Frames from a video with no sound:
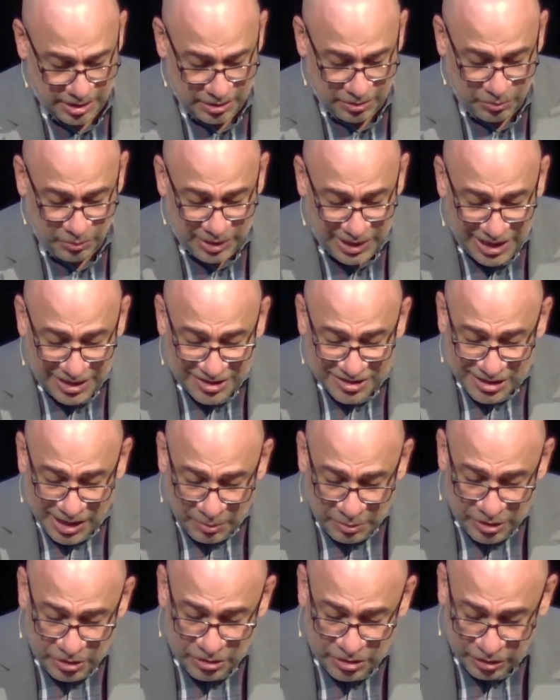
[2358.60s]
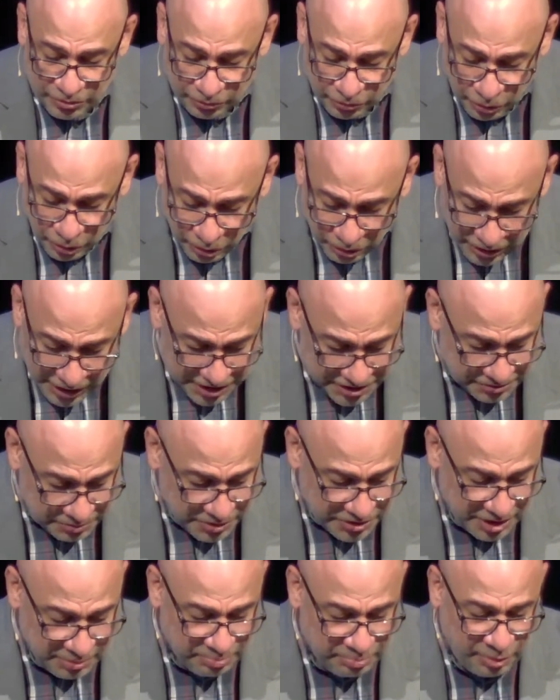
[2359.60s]
We need someone who can rule us
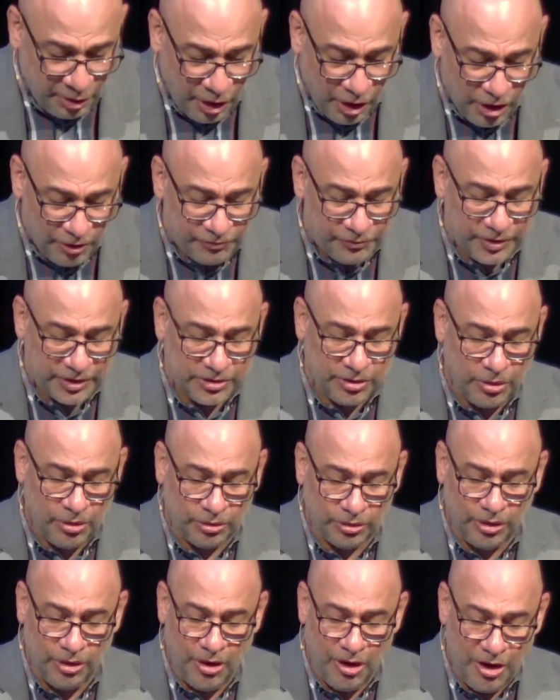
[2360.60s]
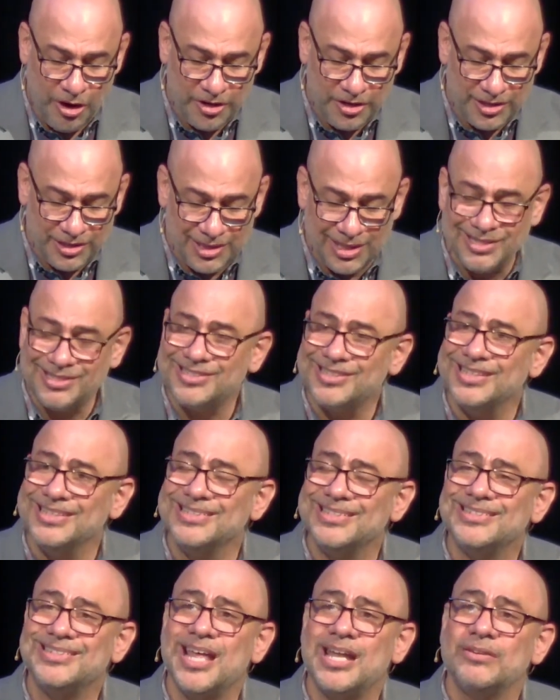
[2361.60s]
with a perfect wholeheartedness
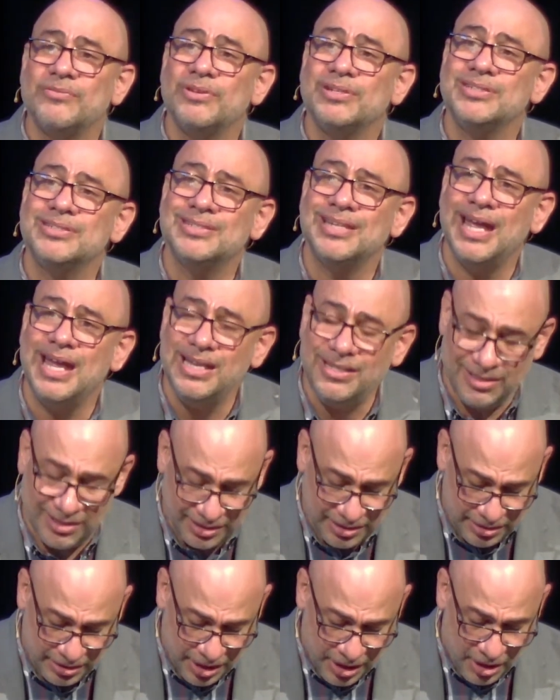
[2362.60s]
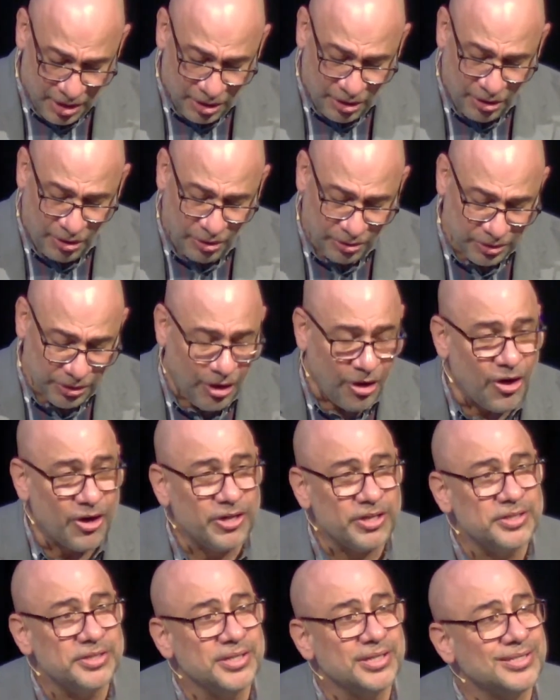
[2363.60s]
instead of a tainted
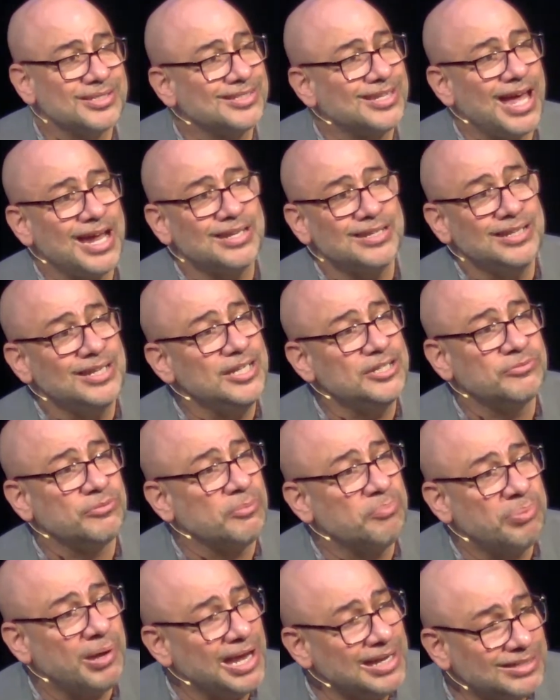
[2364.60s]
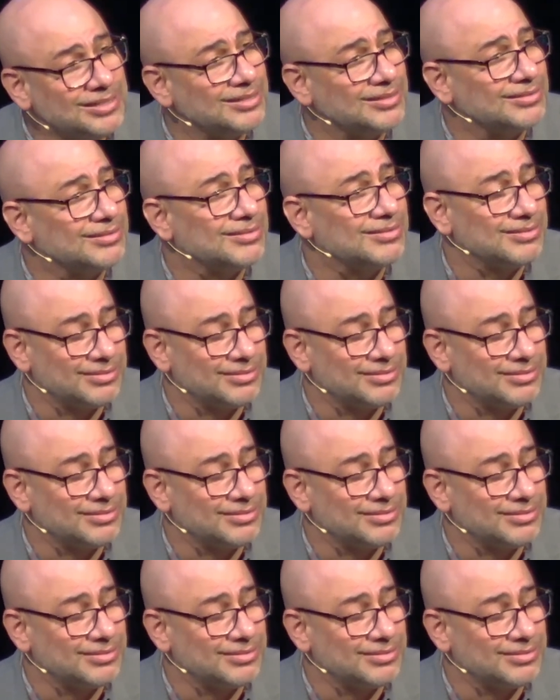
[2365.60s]
wholeheartedness that needs repentance.